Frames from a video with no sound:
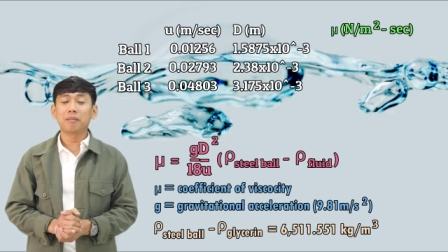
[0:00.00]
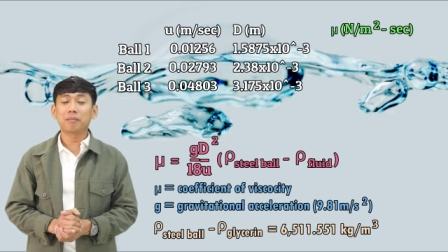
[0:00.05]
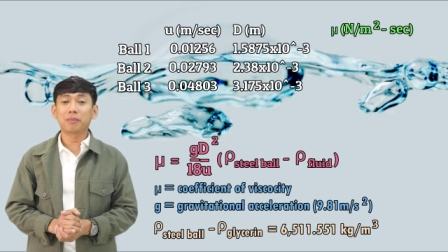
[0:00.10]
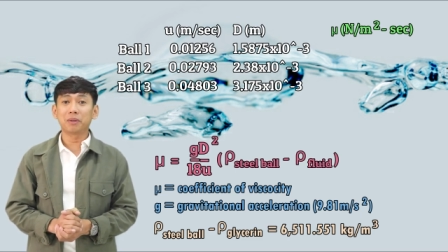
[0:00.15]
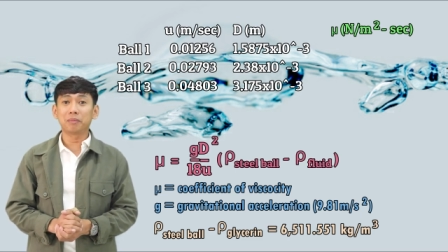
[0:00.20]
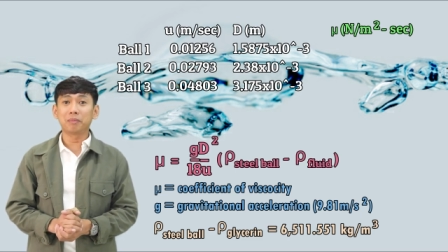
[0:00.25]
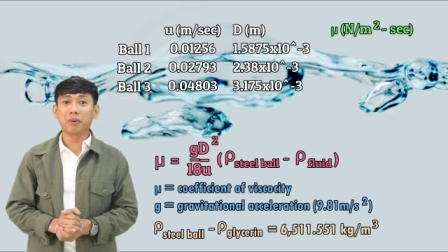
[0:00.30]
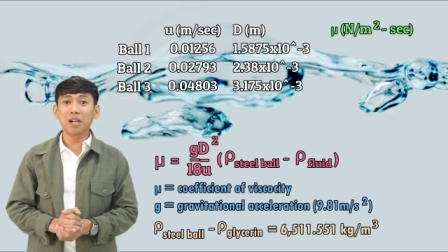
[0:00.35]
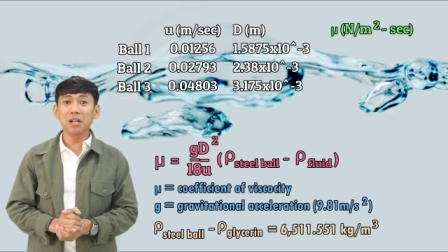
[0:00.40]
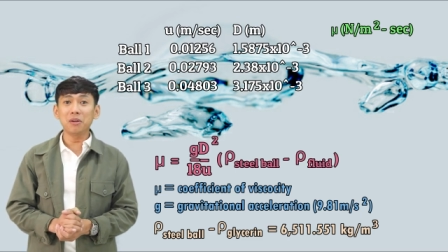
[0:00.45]

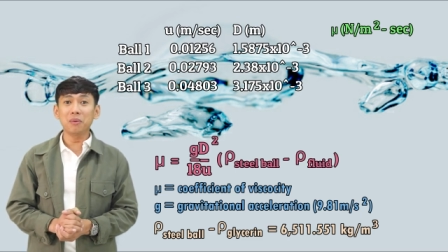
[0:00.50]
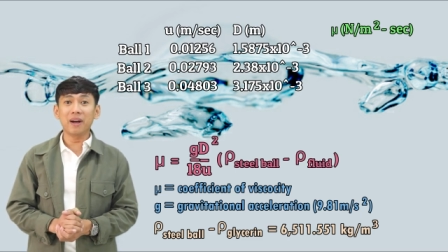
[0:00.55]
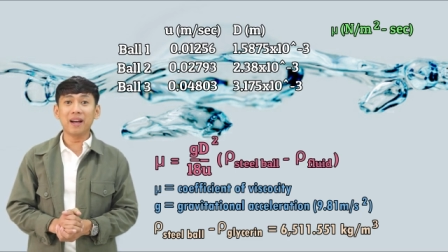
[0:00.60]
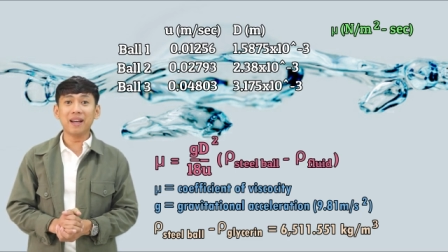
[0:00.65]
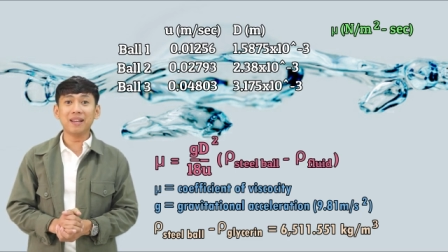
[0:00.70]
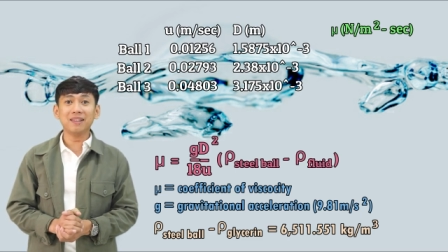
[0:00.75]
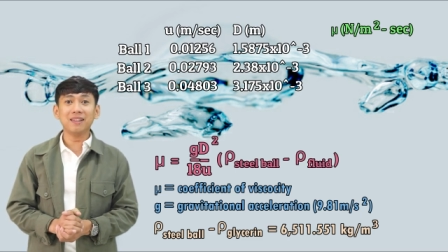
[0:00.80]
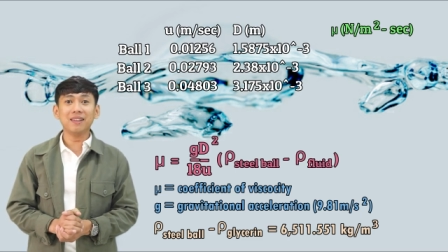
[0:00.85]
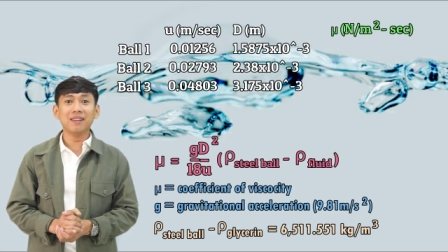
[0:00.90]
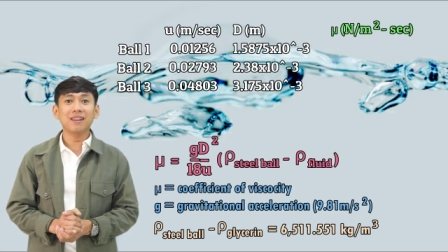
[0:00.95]
For ball
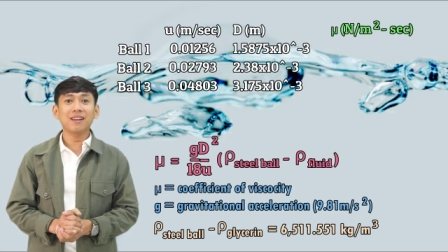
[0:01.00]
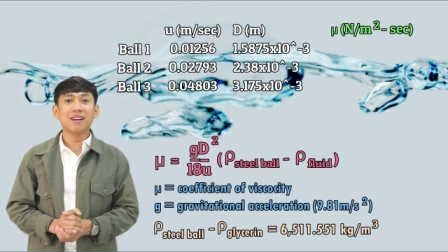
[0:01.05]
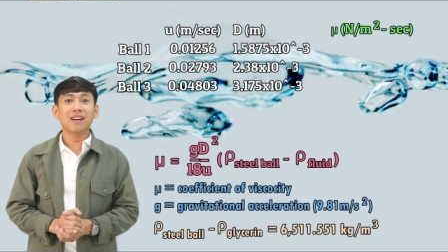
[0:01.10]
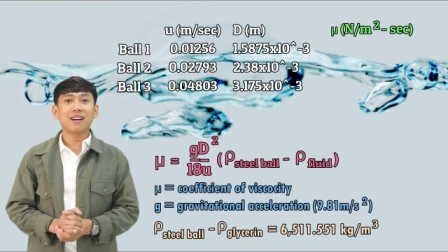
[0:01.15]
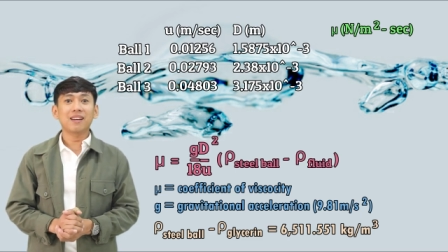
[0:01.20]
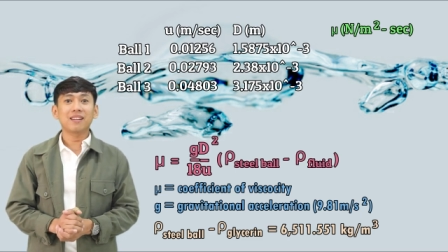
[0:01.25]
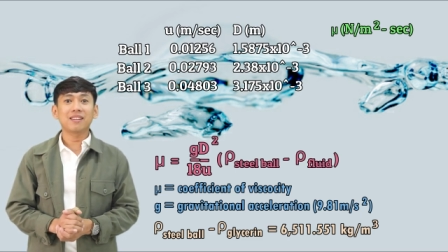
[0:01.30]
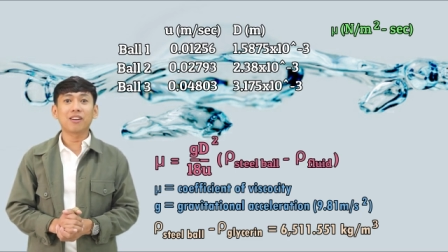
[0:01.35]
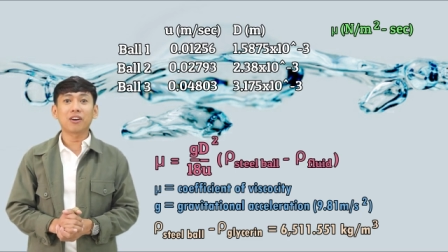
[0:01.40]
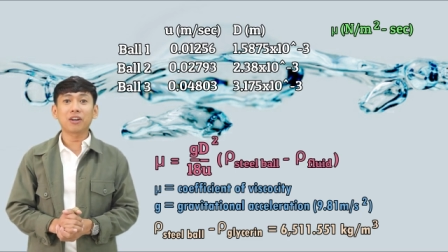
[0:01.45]
1,
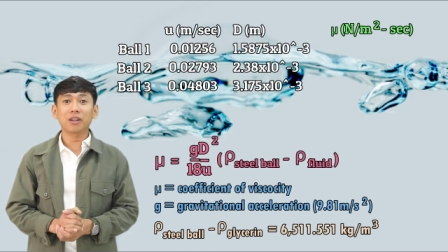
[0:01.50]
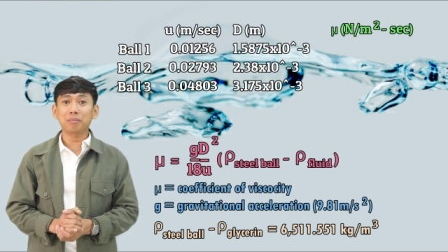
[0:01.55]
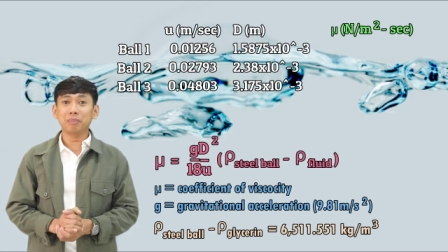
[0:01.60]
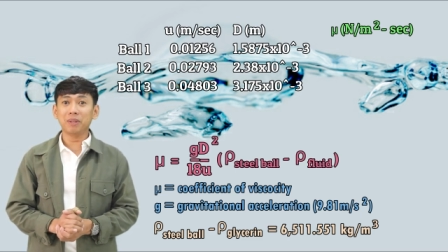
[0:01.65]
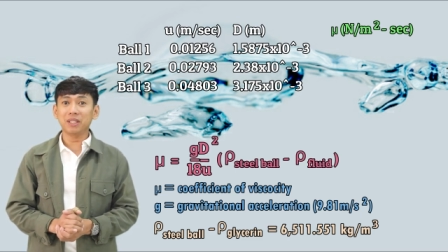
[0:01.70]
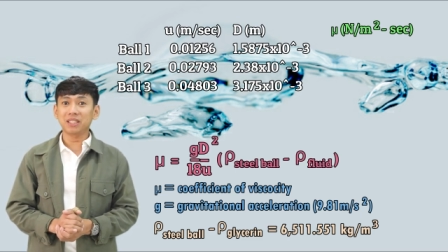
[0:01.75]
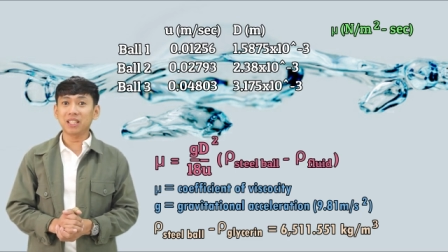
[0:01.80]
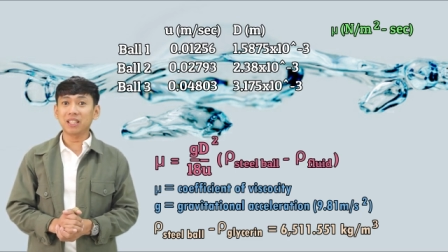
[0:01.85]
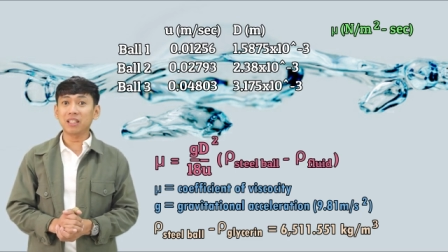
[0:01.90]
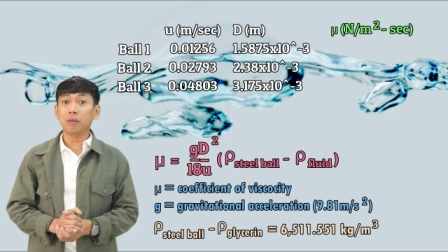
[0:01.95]
the
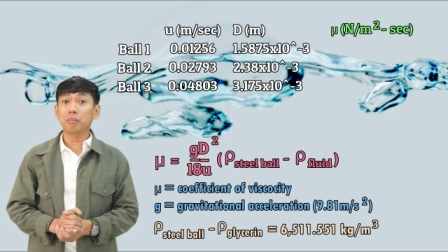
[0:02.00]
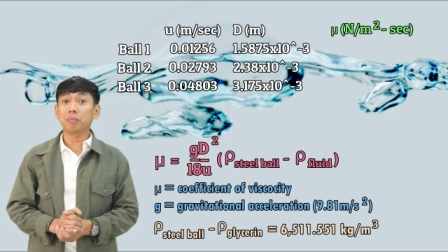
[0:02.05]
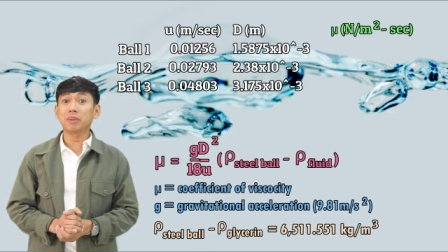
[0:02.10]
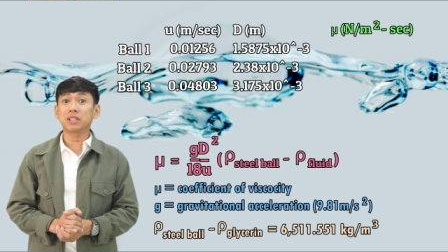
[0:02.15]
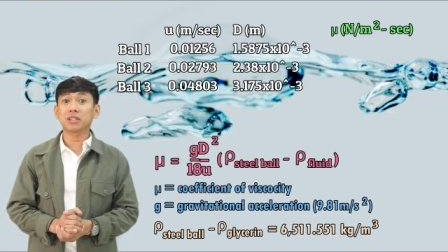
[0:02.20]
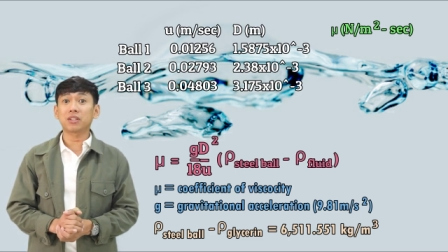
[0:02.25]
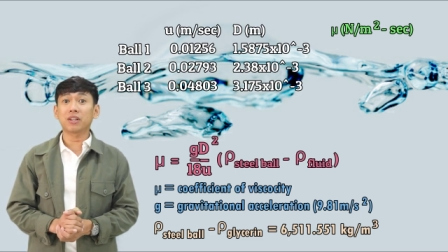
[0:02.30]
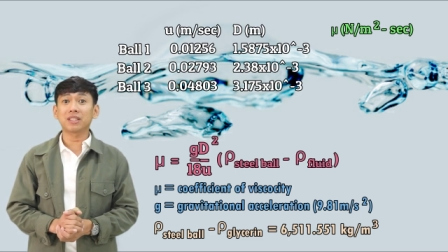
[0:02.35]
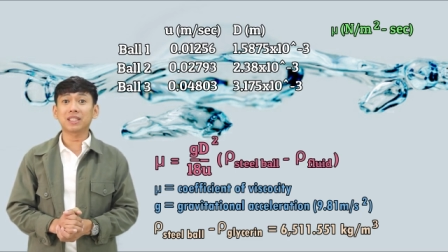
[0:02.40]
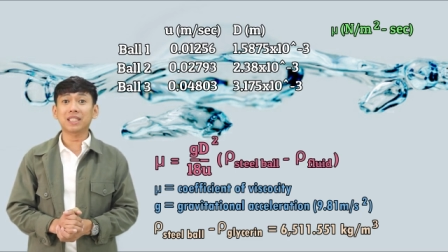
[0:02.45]
coefficient of
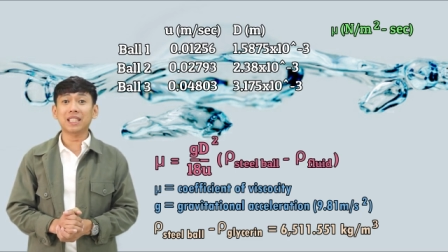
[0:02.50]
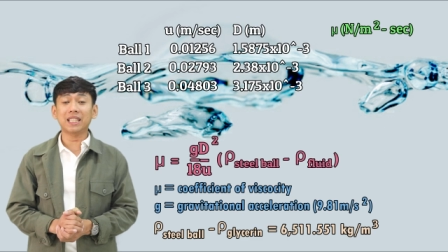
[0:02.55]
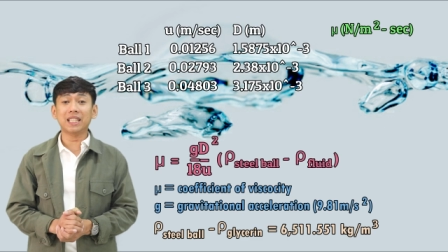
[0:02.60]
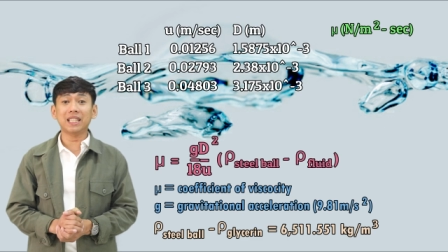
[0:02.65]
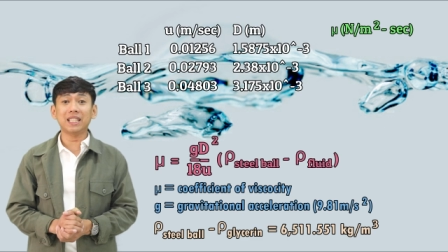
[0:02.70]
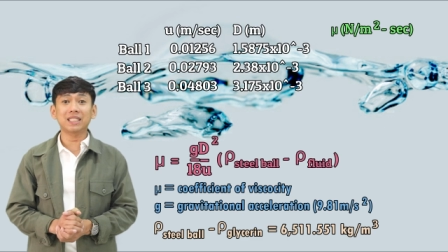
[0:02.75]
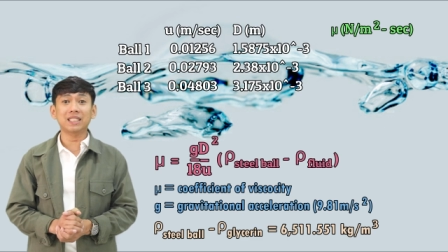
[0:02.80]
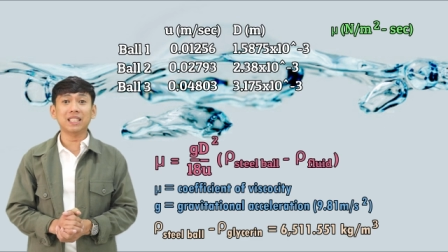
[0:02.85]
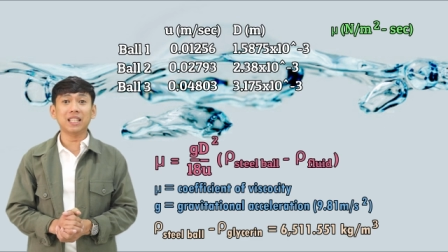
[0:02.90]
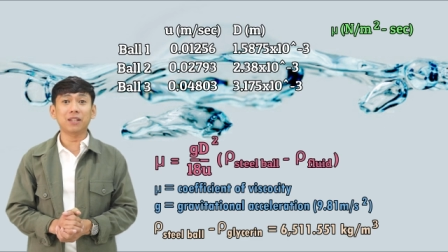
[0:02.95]

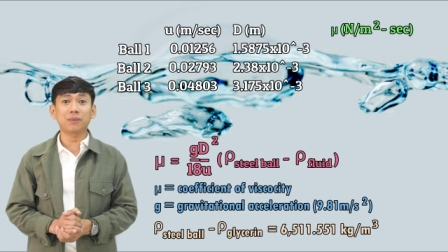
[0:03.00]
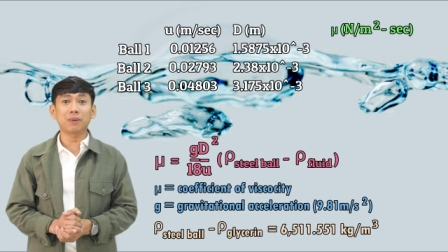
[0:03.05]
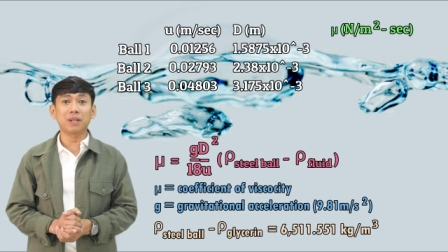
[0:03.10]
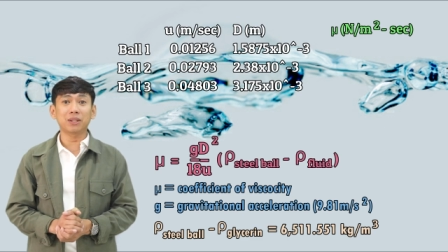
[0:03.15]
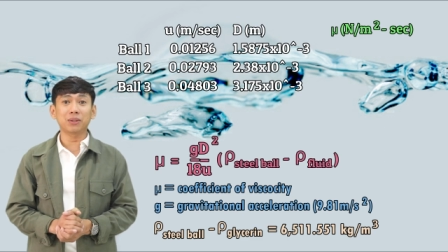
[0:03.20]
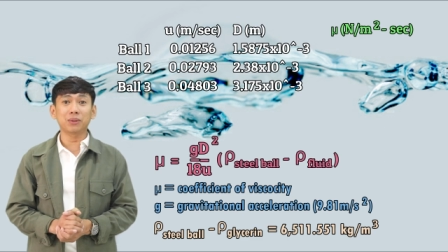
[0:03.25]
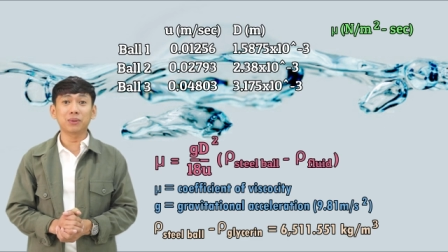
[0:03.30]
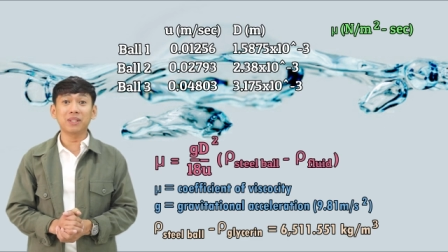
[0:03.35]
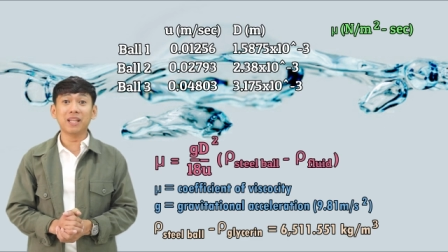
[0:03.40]
viscosity is equal